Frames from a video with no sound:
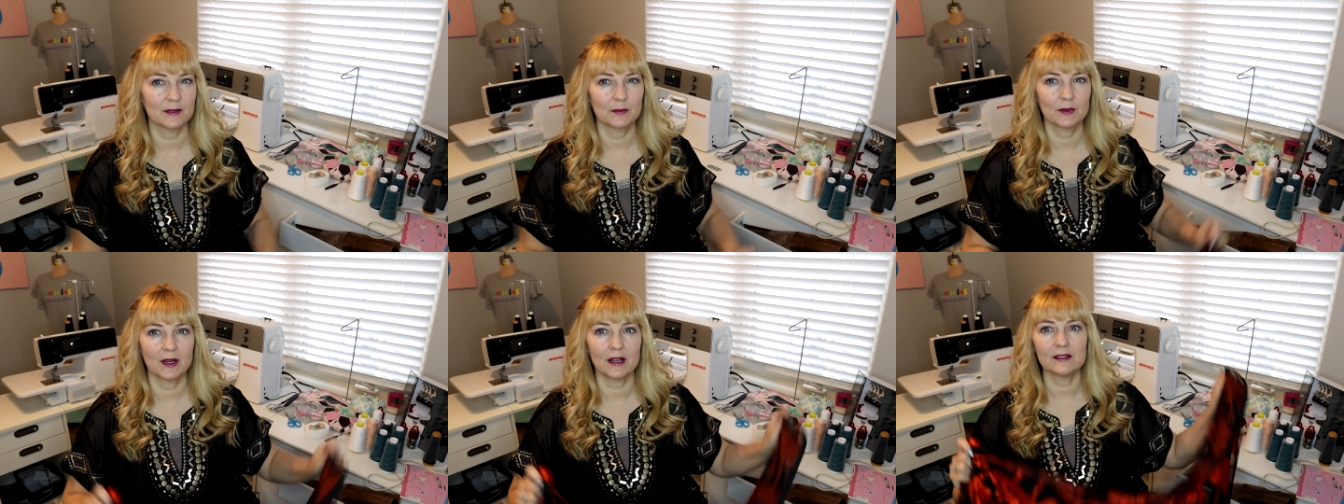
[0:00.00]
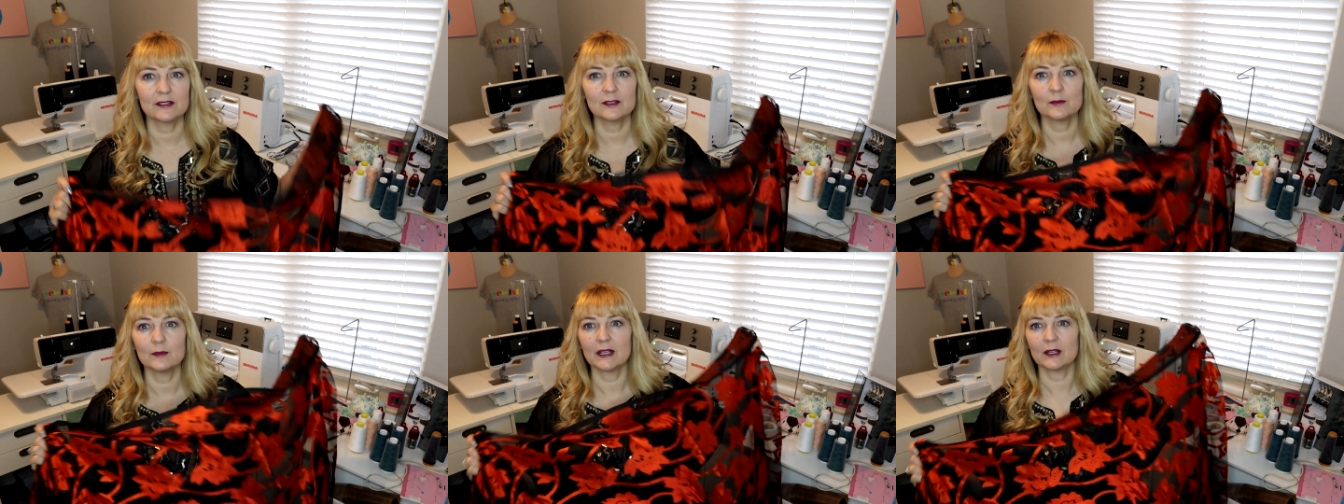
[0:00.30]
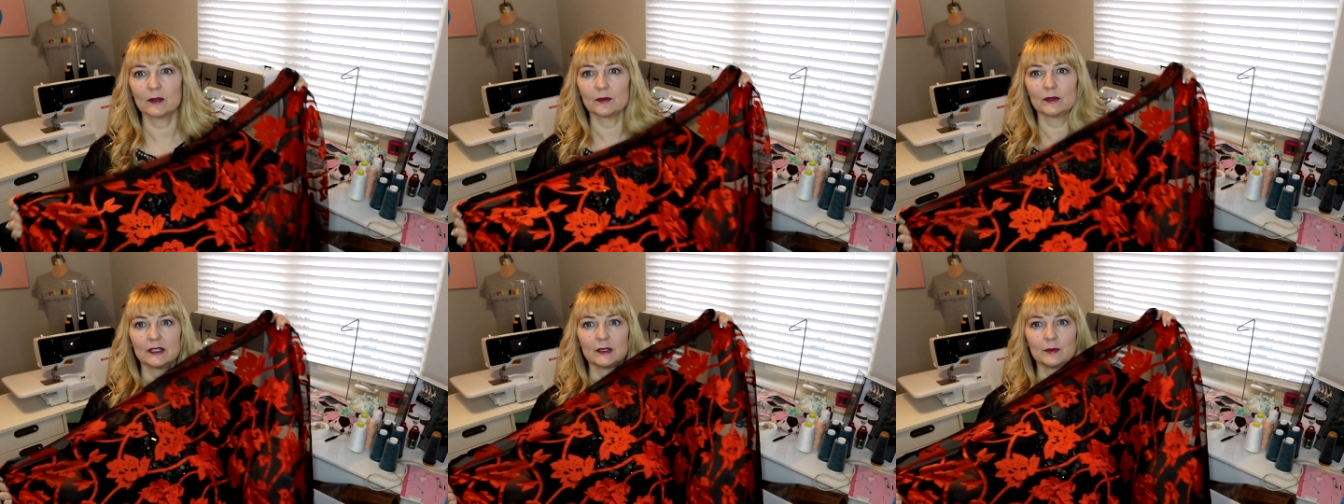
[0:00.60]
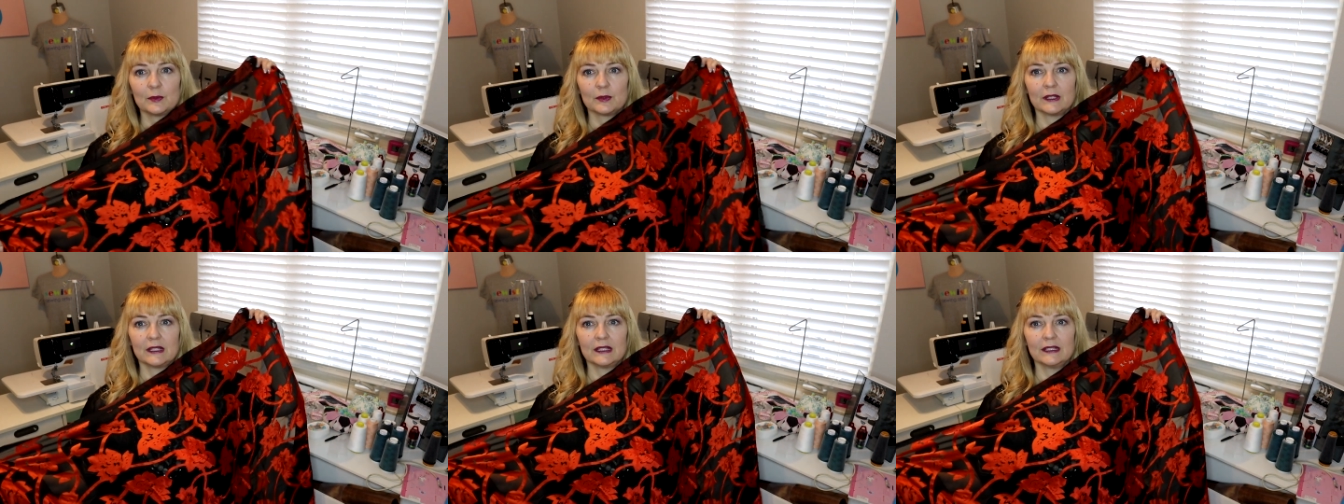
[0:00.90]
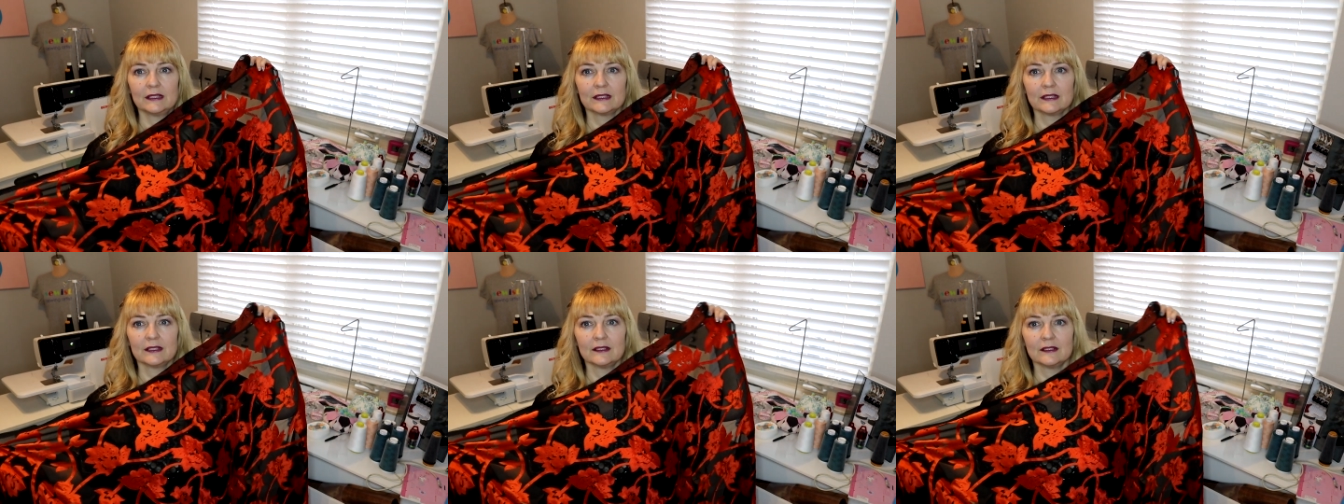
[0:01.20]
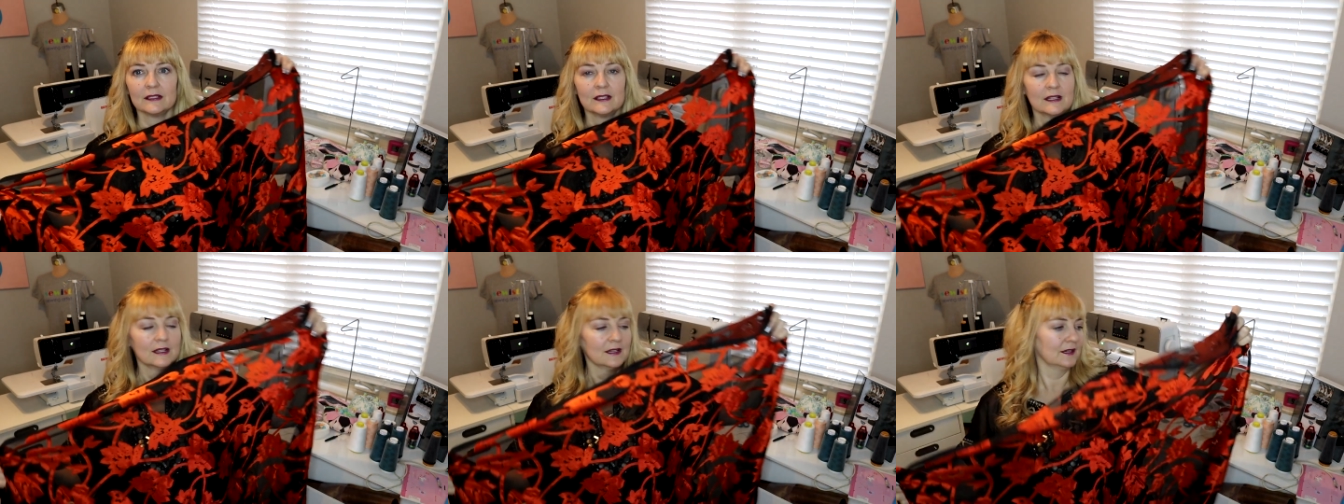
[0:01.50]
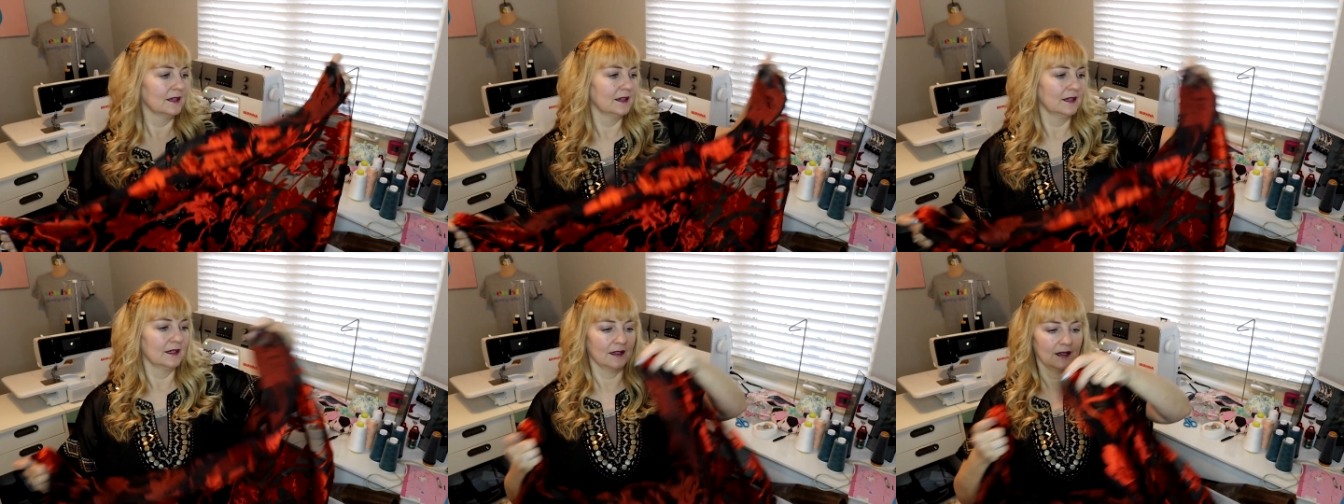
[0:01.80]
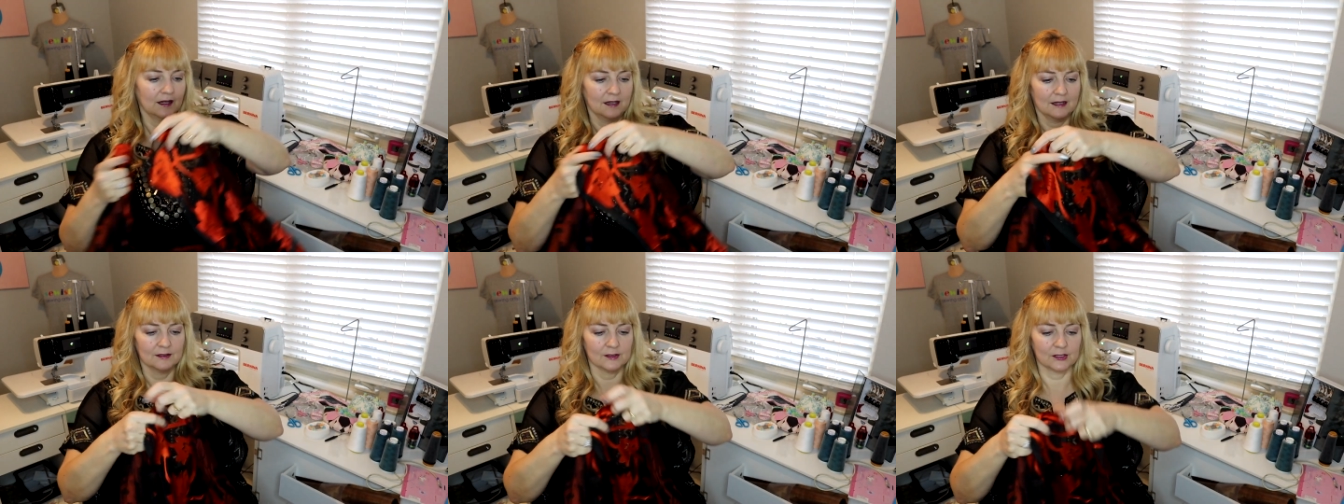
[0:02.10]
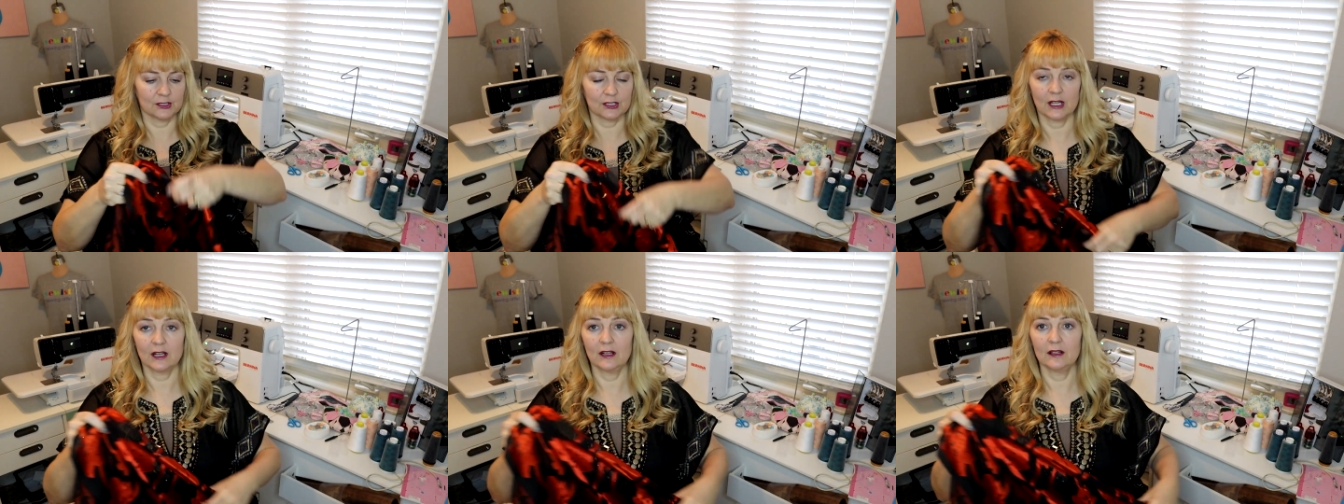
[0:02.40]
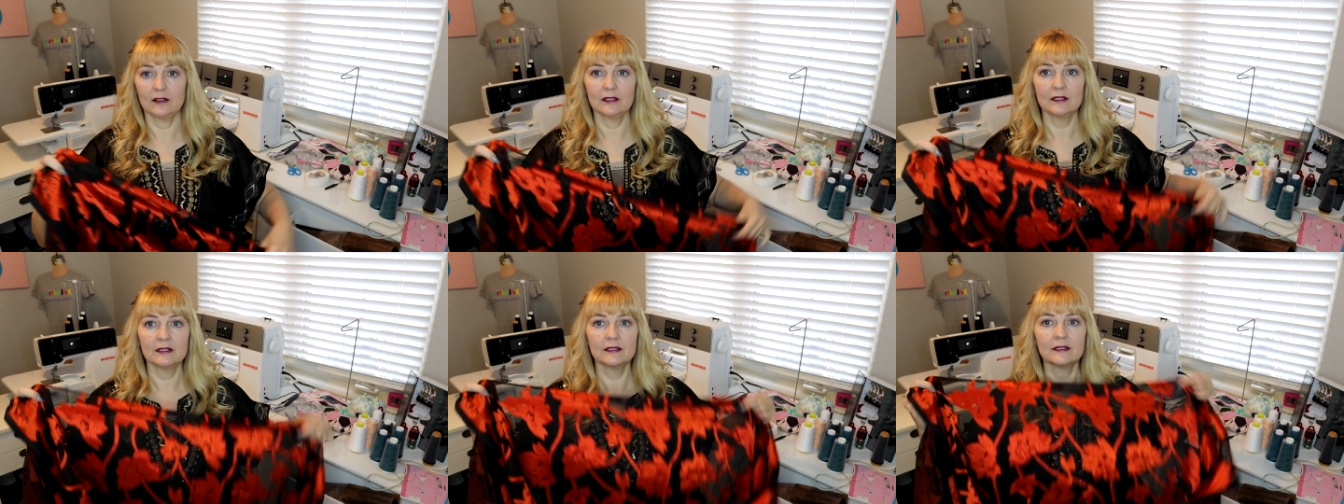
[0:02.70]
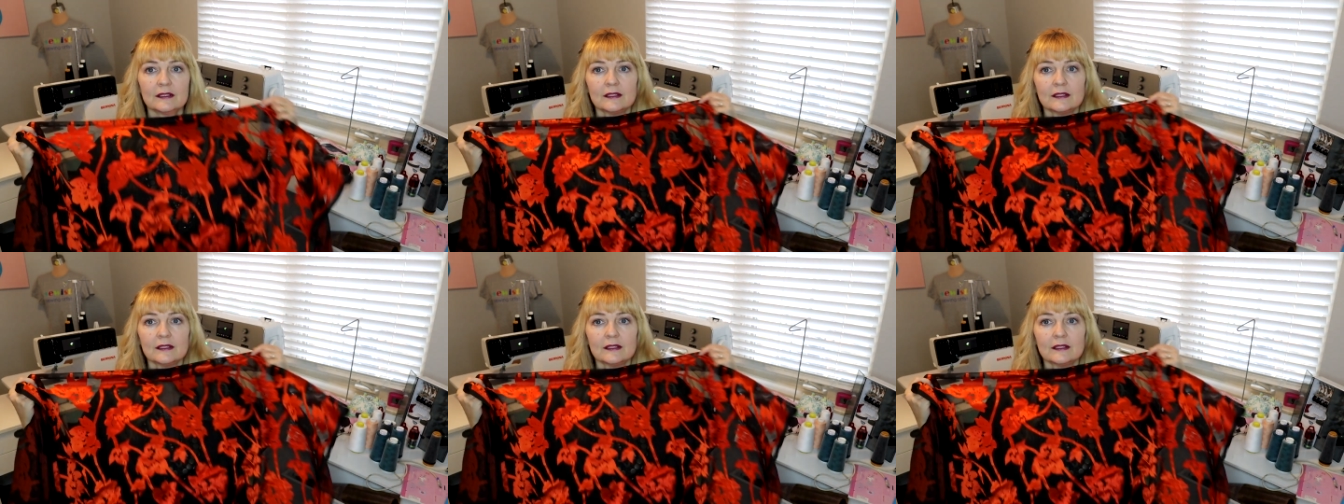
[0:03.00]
It would also make a really pretty little uh, shell,